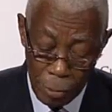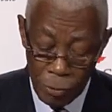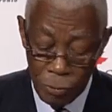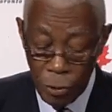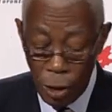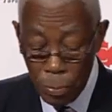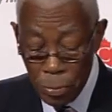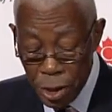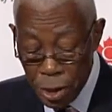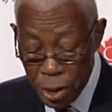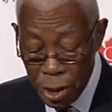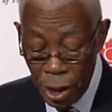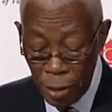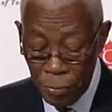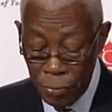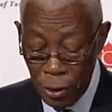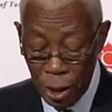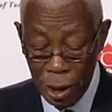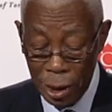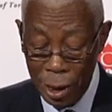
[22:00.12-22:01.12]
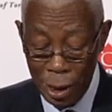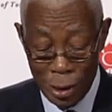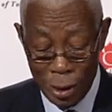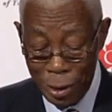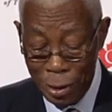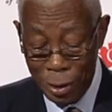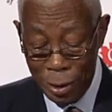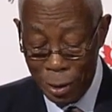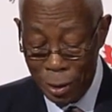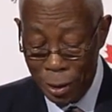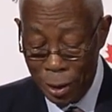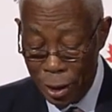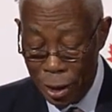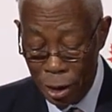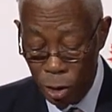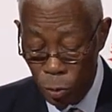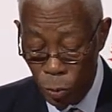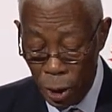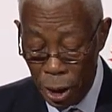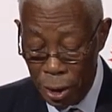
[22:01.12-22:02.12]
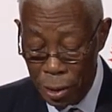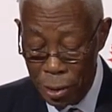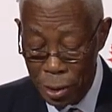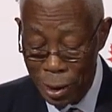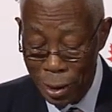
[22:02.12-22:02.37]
from several Canadian gateways,